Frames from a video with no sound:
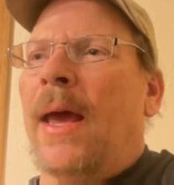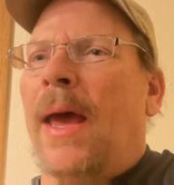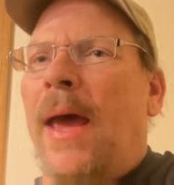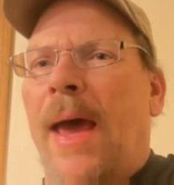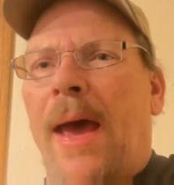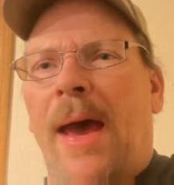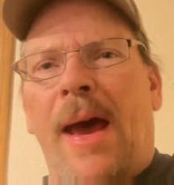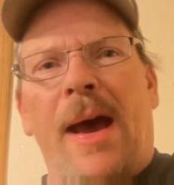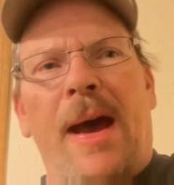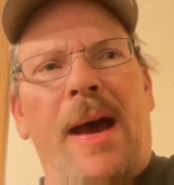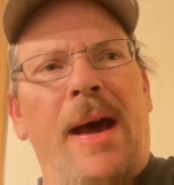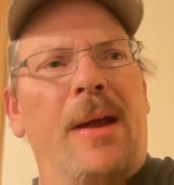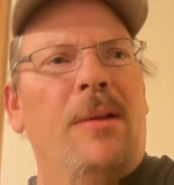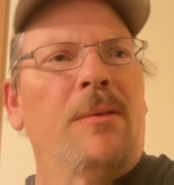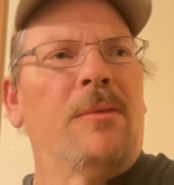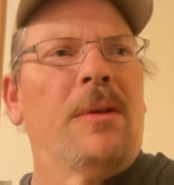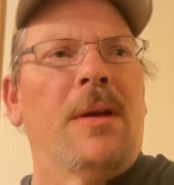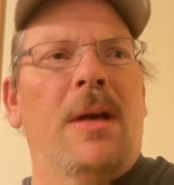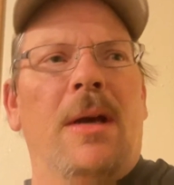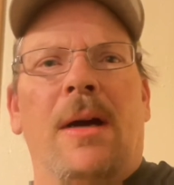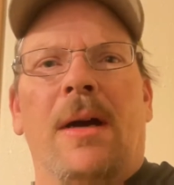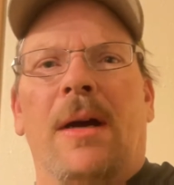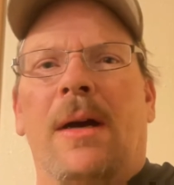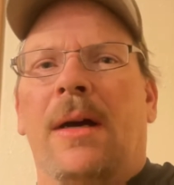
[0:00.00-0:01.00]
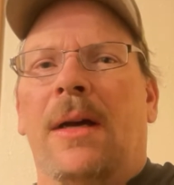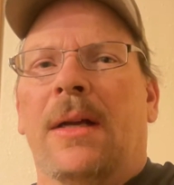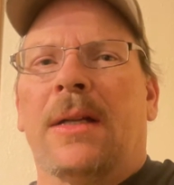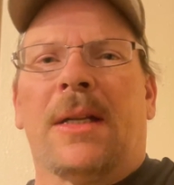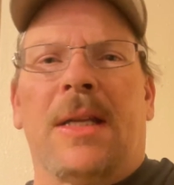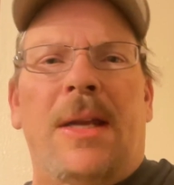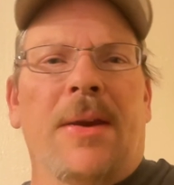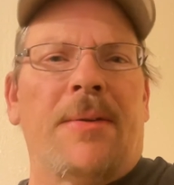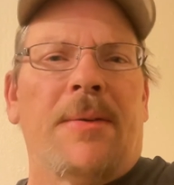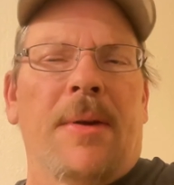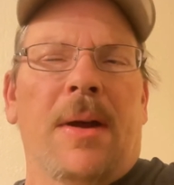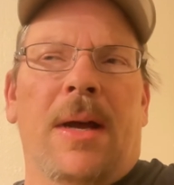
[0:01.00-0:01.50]
at uh,
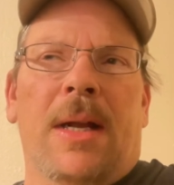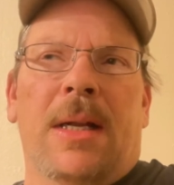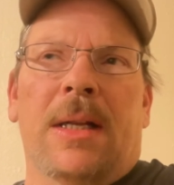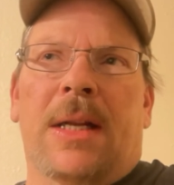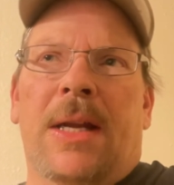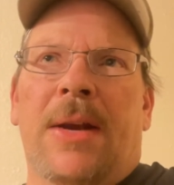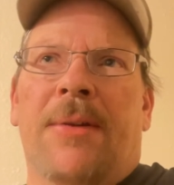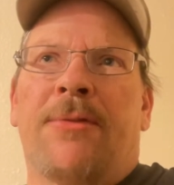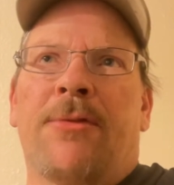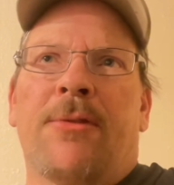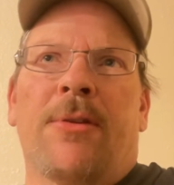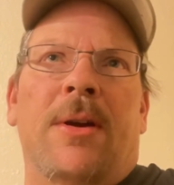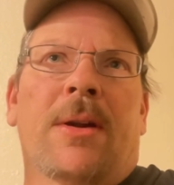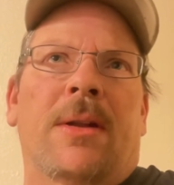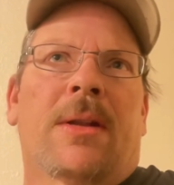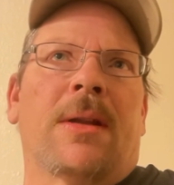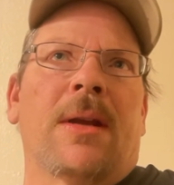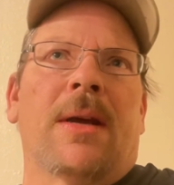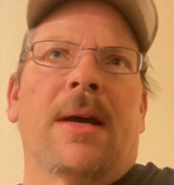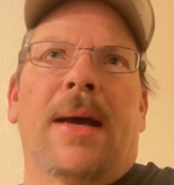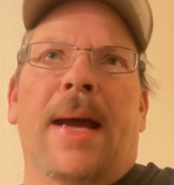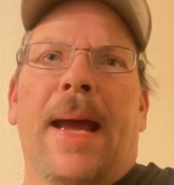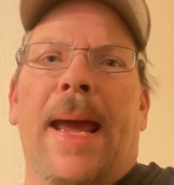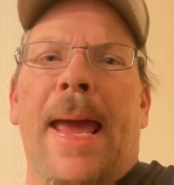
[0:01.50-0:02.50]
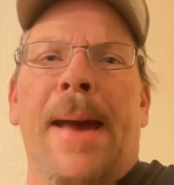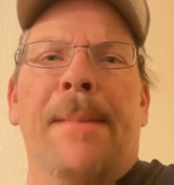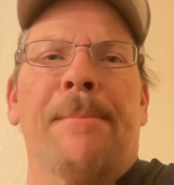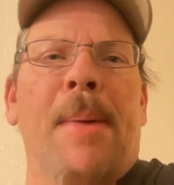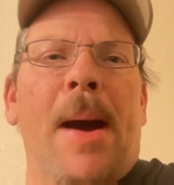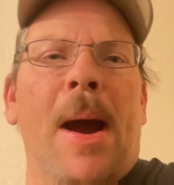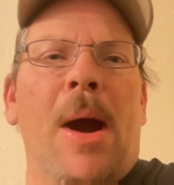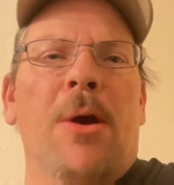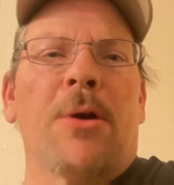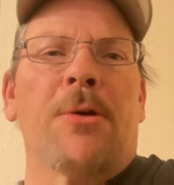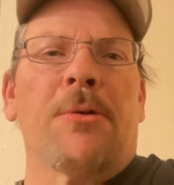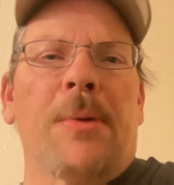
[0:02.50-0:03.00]
di different uh, amp
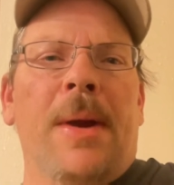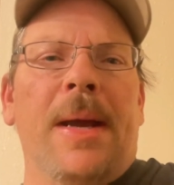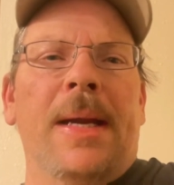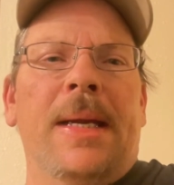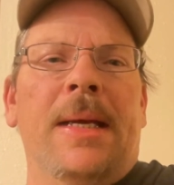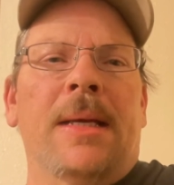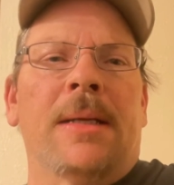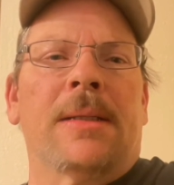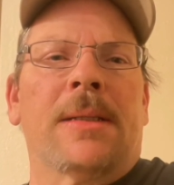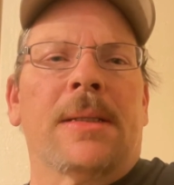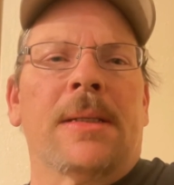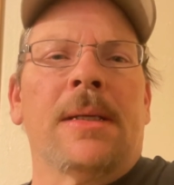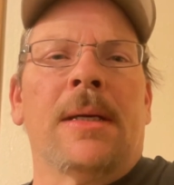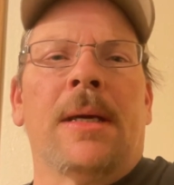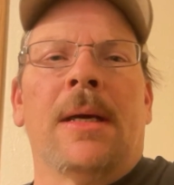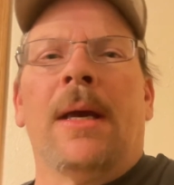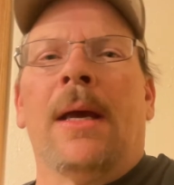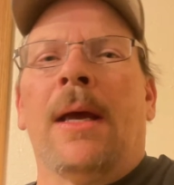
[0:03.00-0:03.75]
hour ratings